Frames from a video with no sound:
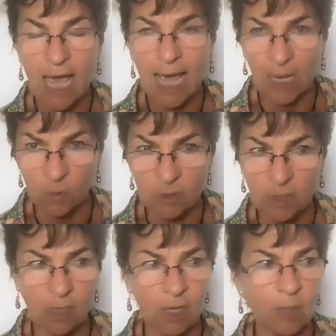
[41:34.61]

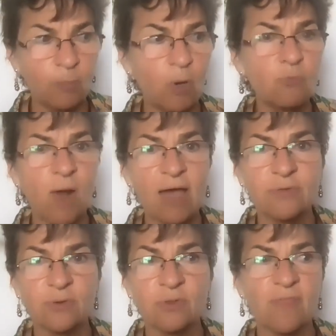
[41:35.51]
outcome
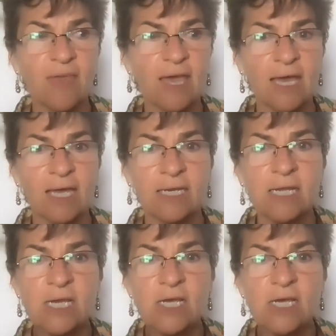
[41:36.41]
rather than